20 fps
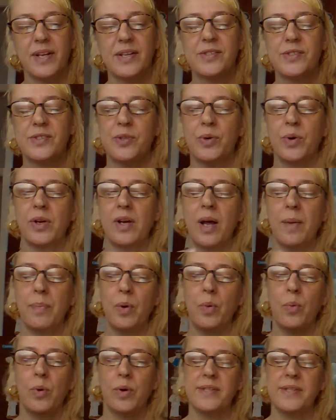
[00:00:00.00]
So a
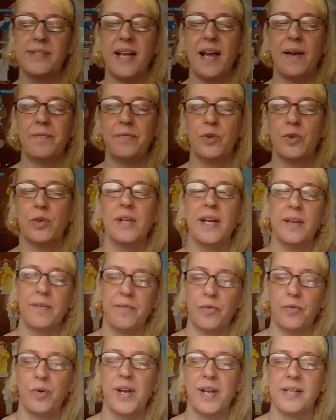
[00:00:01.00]
couple words after,
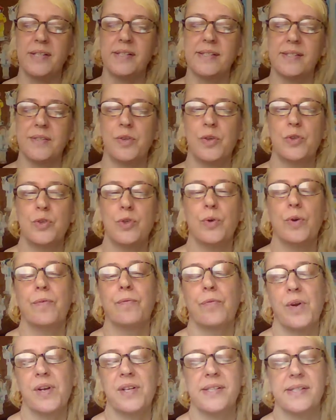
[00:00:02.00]
like phrase. You're
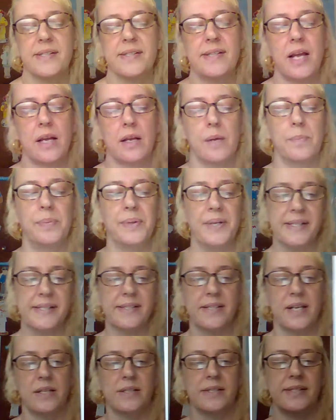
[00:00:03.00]
doing phrases, not complete
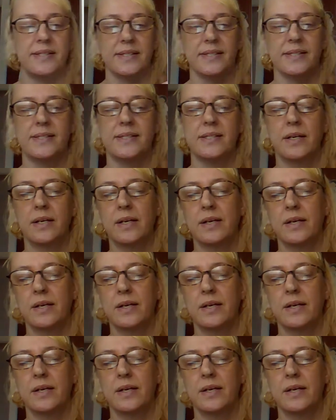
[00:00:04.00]
sentences.